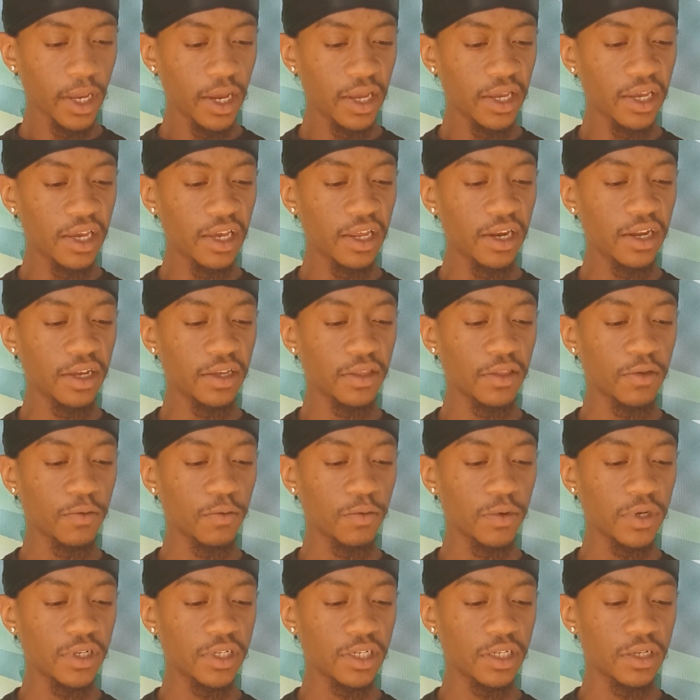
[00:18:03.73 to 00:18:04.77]
Needing the
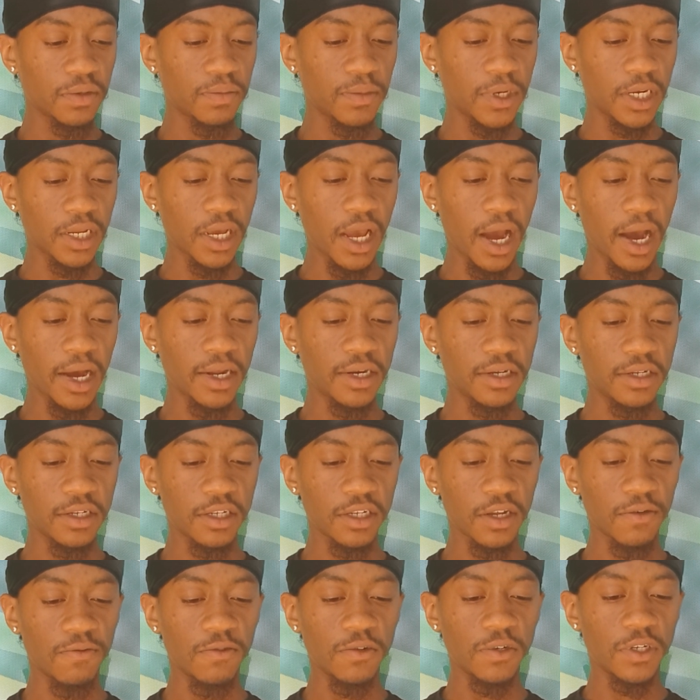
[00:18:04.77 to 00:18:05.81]
wisdom and guidance
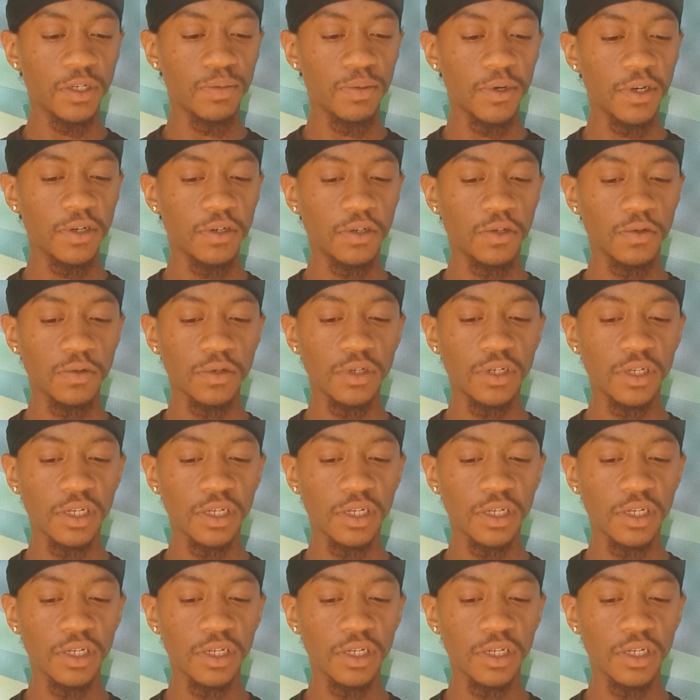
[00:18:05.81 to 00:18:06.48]
of your spiritual